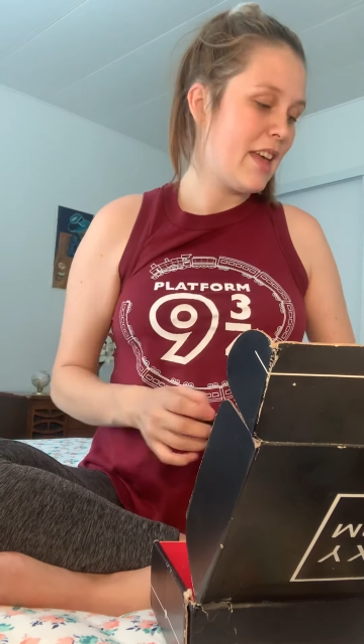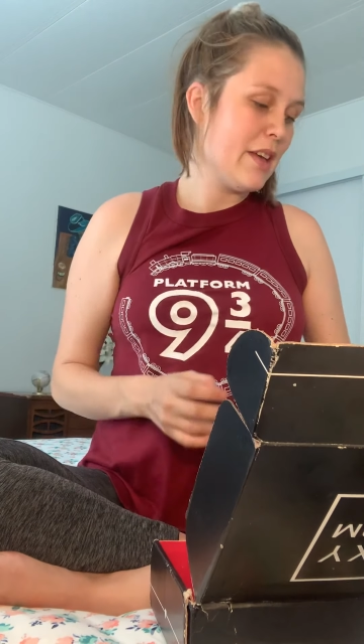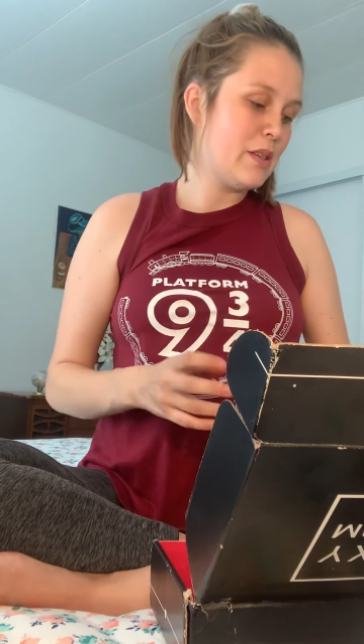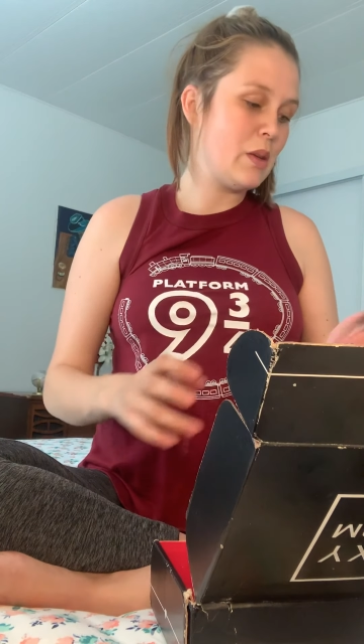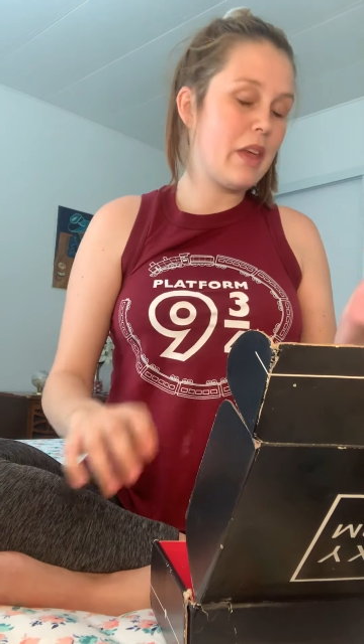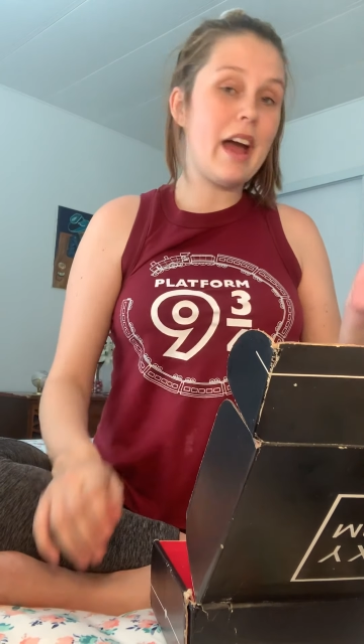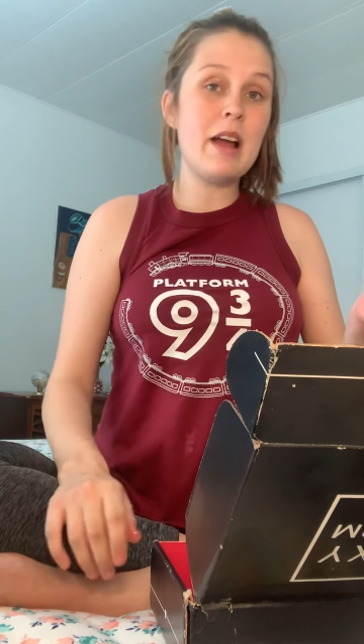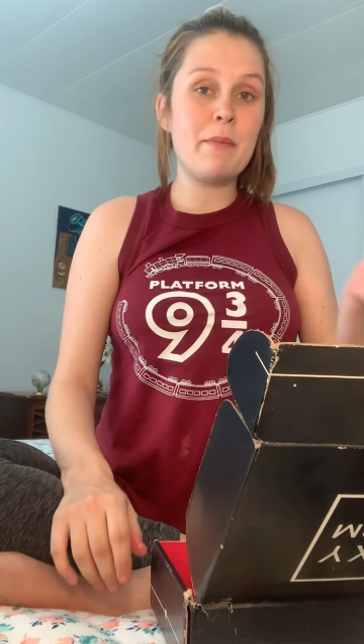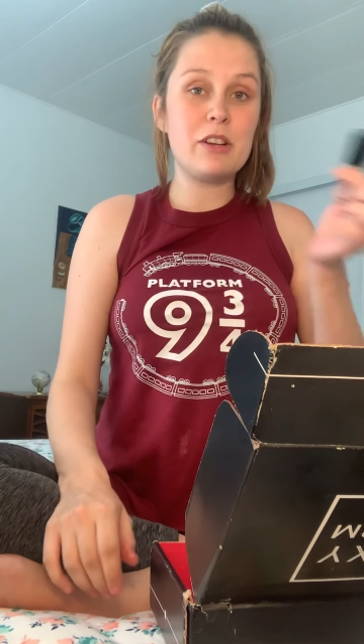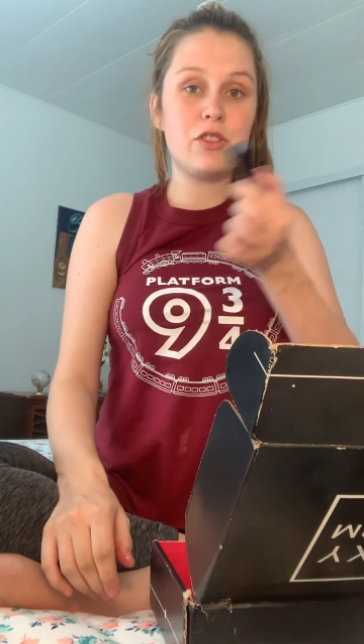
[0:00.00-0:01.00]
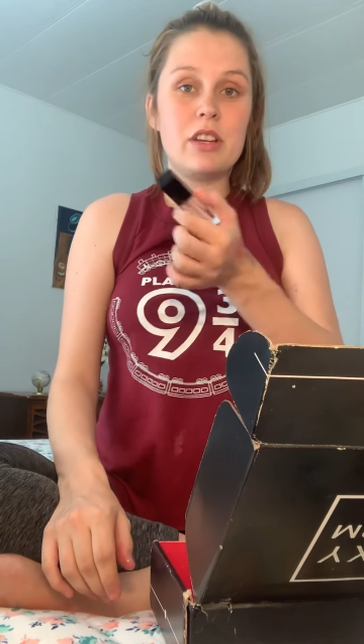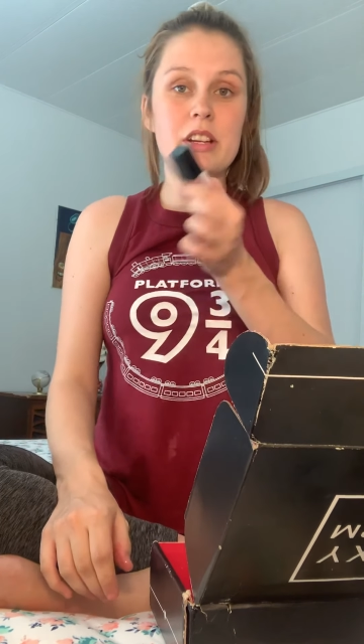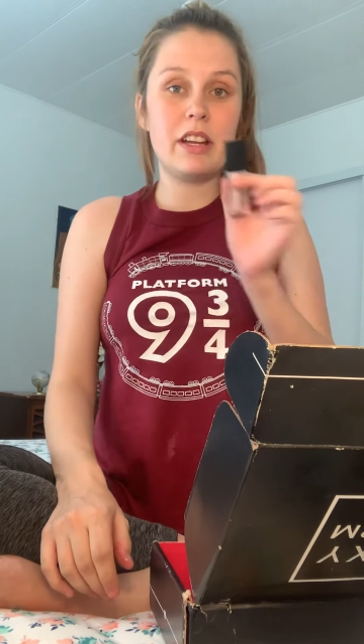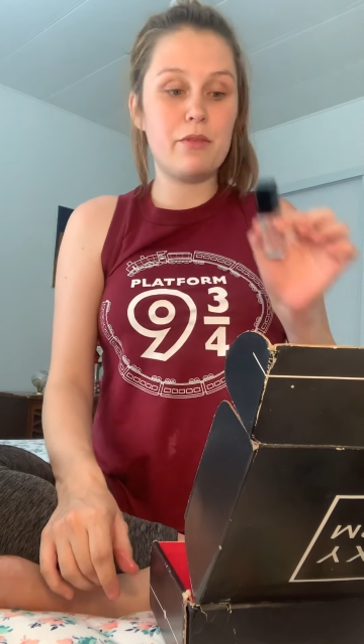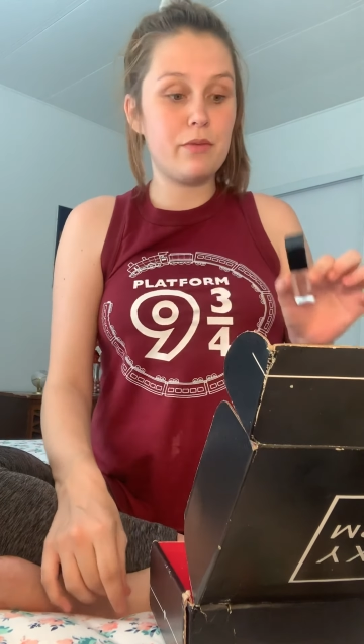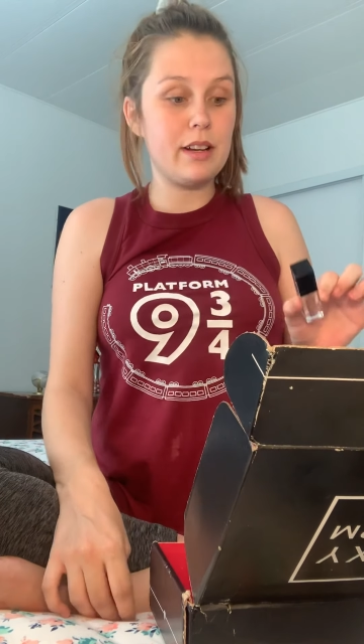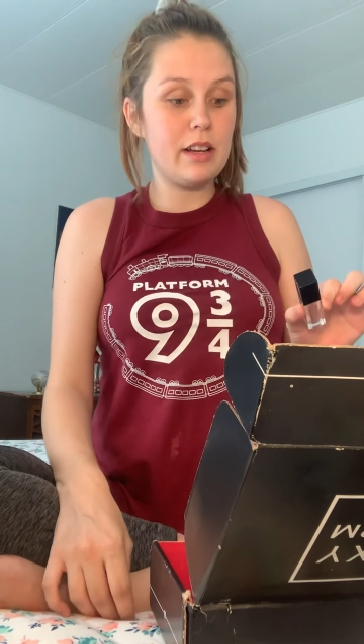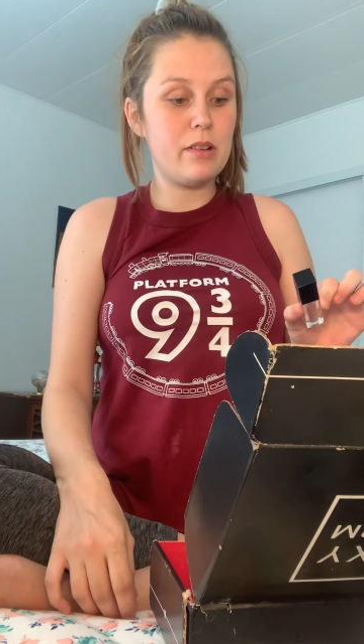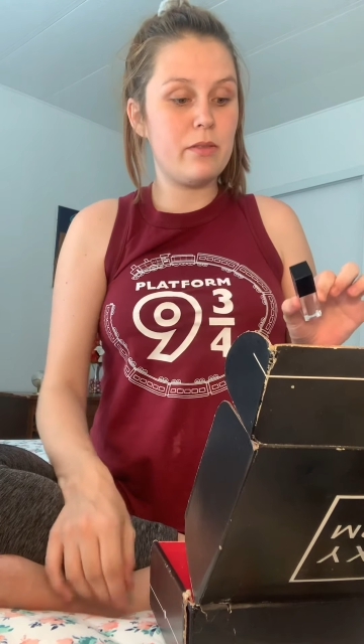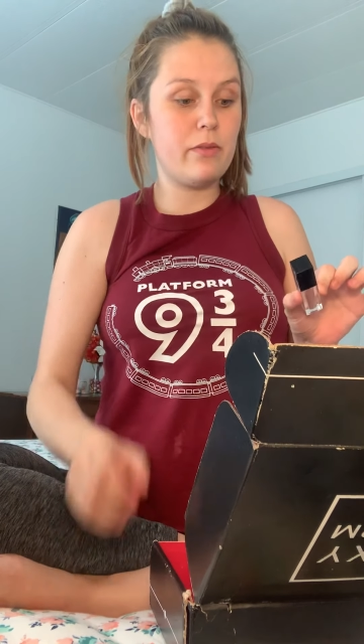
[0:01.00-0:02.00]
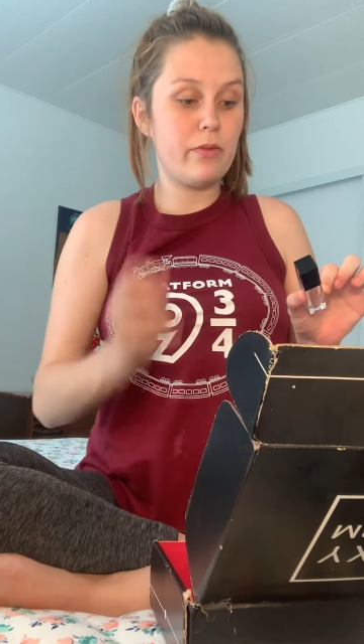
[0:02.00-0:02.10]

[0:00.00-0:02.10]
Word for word: So that I'm actually going to get rid of.